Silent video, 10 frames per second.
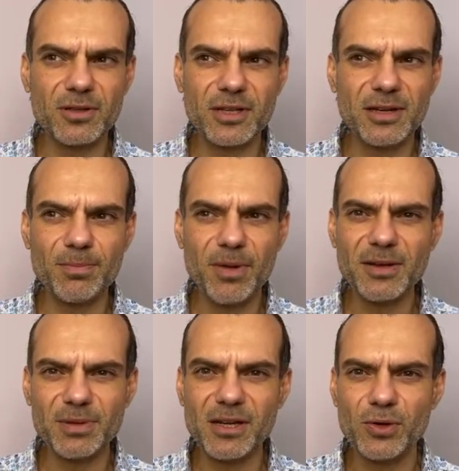it
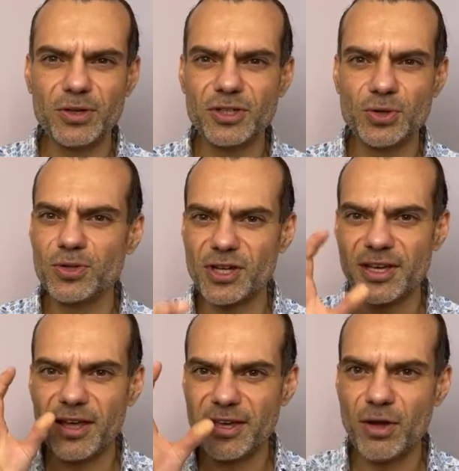might be Lloyd George. I,
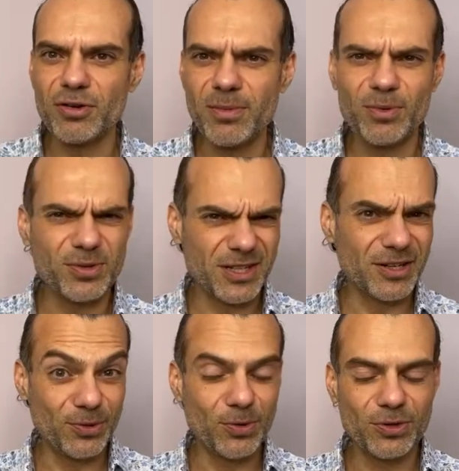ca I can't remember, or is it
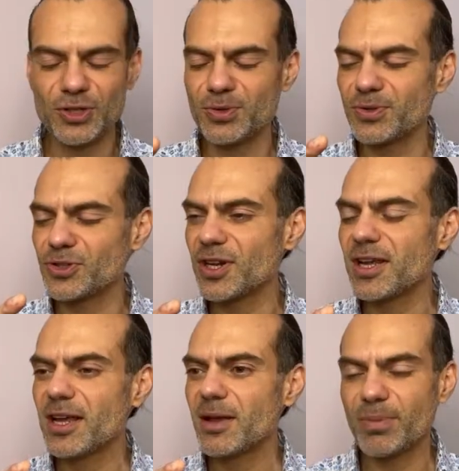Lord George?
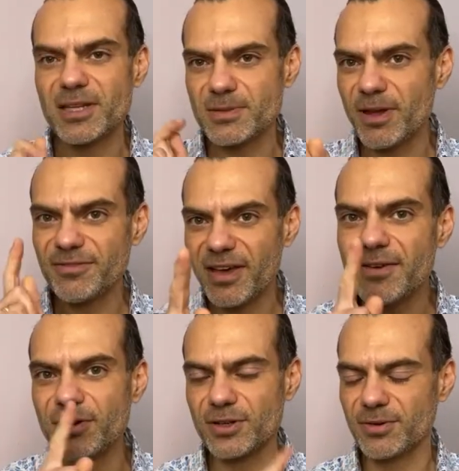But it's my
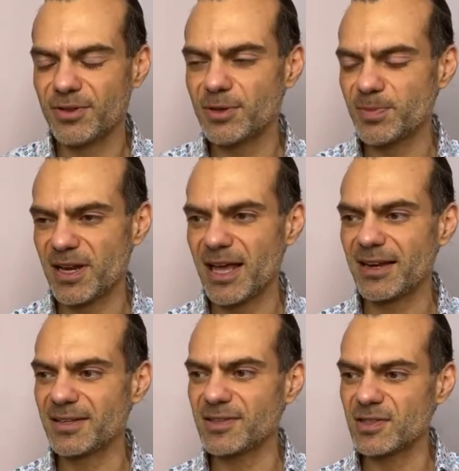favourite of those
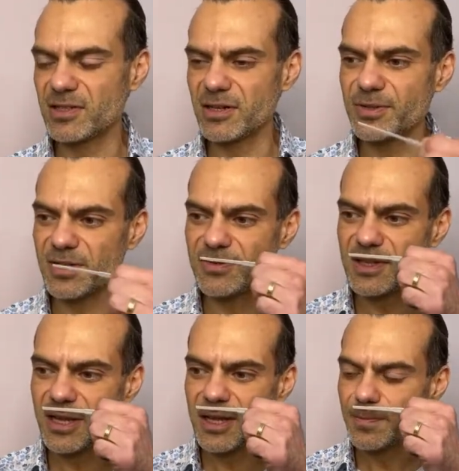Penhaligon's exclusives.
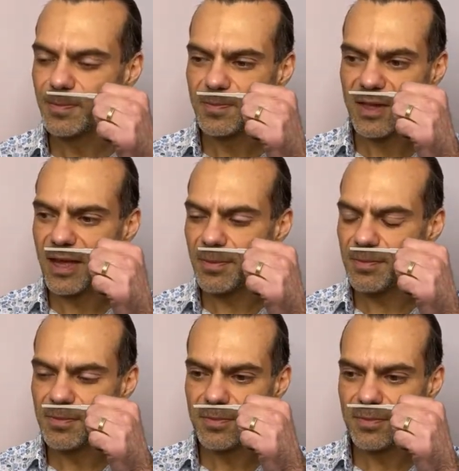
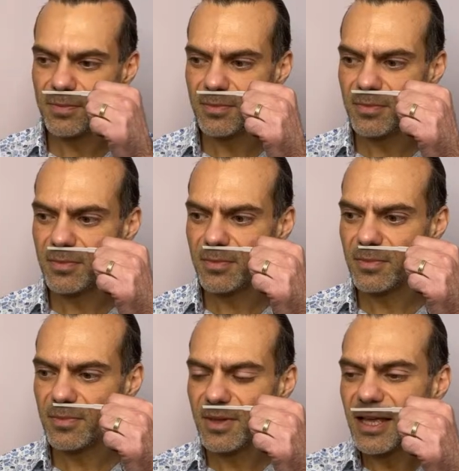Um,
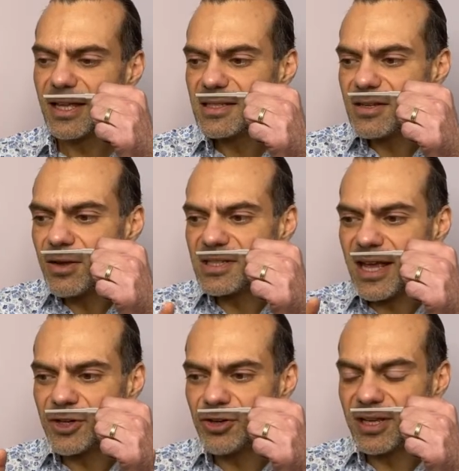it starts
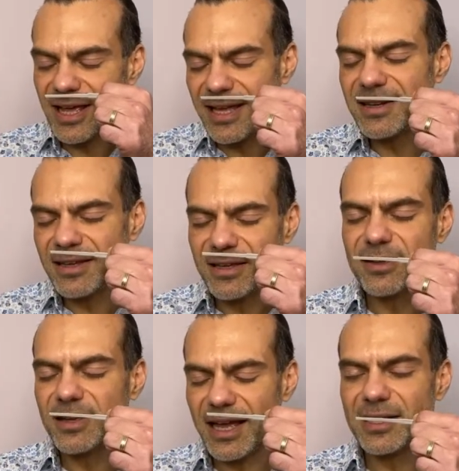heading, heading
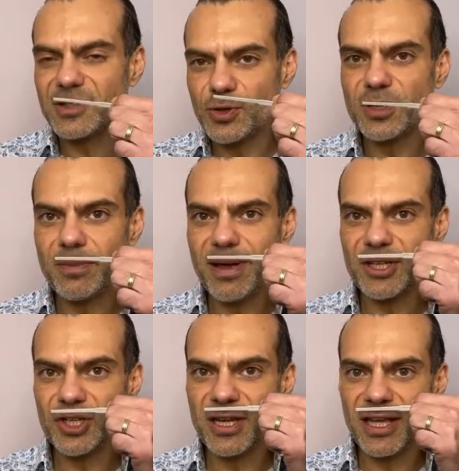as you would
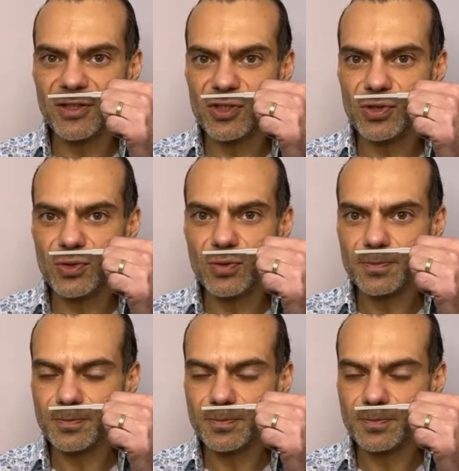imagine, into